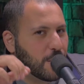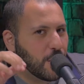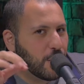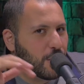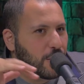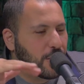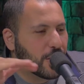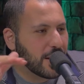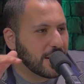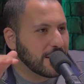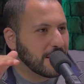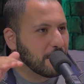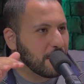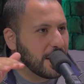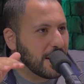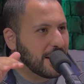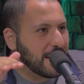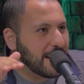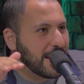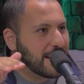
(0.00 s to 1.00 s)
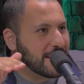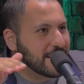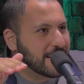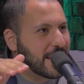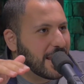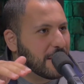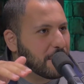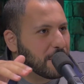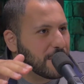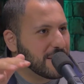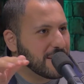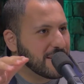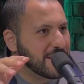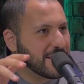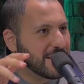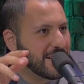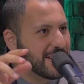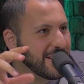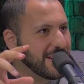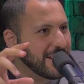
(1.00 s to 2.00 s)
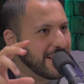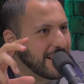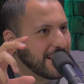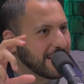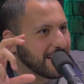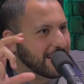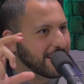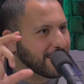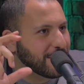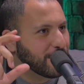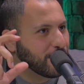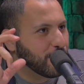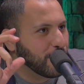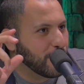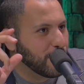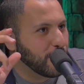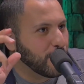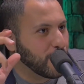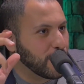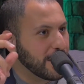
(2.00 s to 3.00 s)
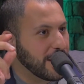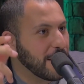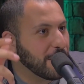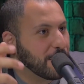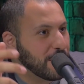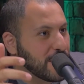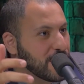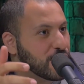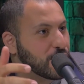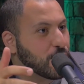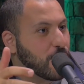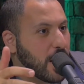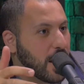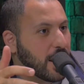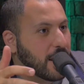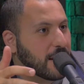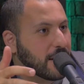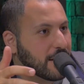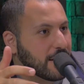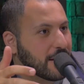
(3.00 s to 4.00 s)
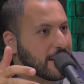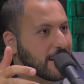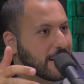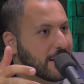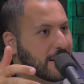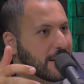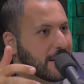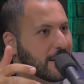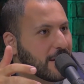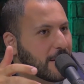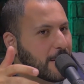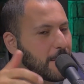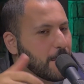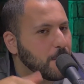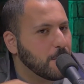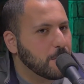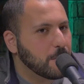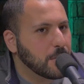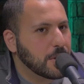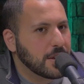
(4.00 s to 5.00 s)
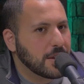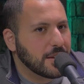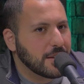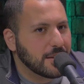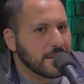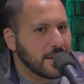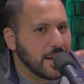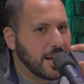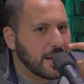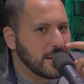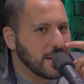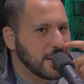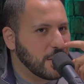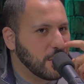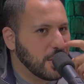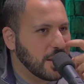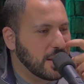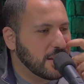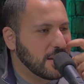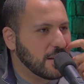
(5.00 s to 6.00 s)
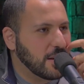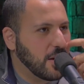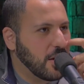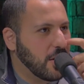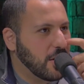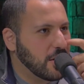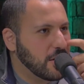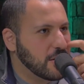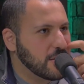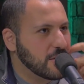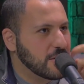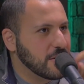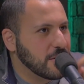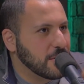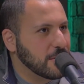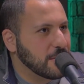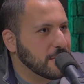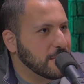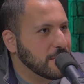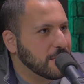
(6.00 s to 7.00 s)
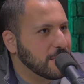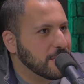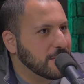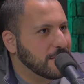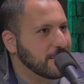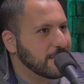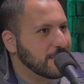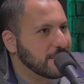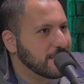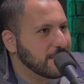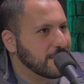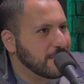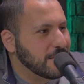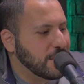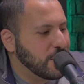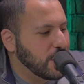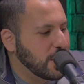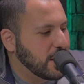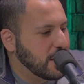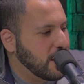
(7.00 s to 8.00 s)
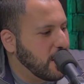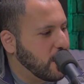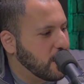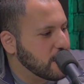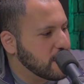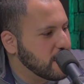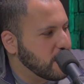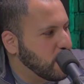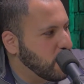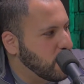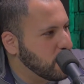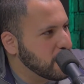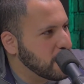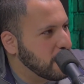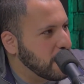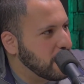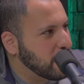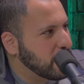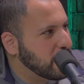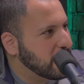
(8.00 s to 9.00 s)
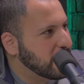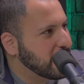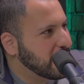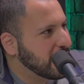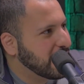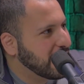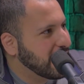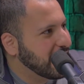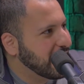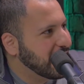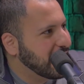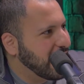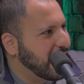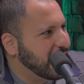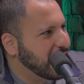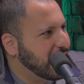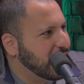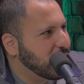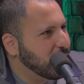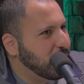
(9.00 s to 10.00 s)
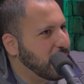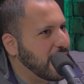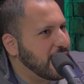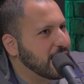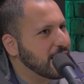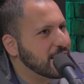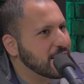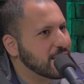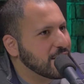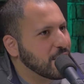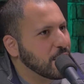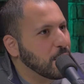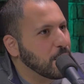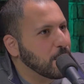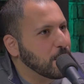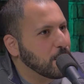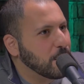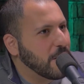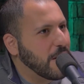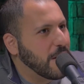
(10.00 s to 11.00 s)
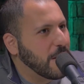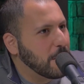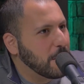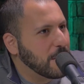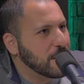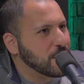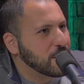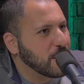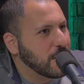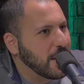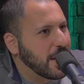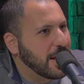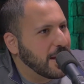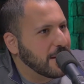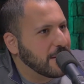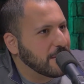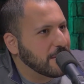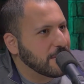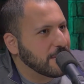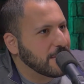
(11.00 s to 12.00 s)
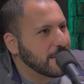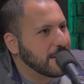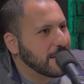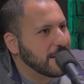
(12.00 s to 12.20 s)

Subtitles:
You can look at the media landscape and see, like, we're definitely straying. But I think you get into the hearts of, you get into the hearts and homes of people. I think the faith is still very much alive.